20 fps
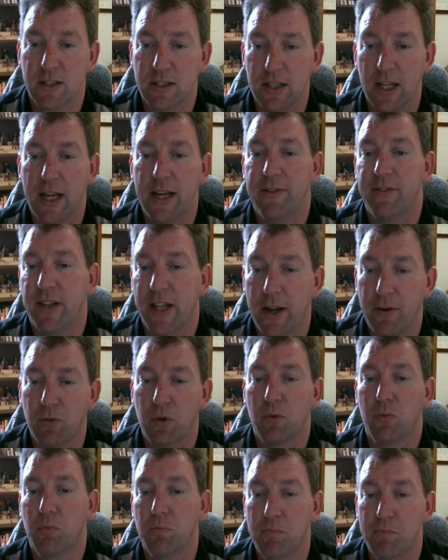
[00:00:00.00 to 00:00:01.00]
slave and they
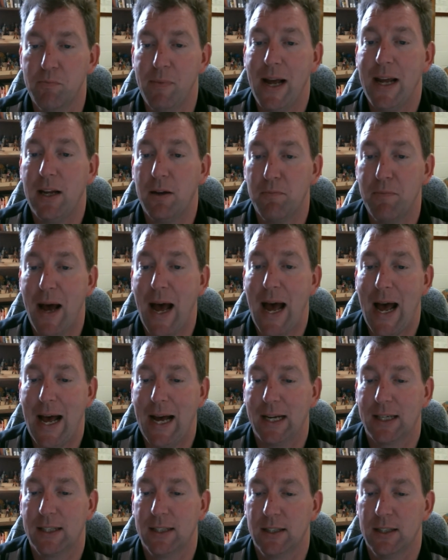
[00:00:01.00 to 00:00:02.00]
would make
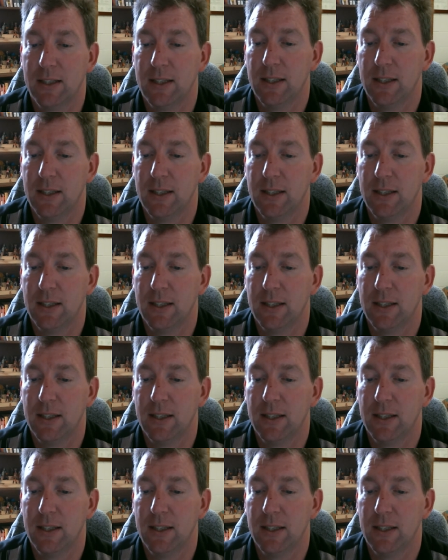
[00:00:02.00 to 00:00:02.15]
back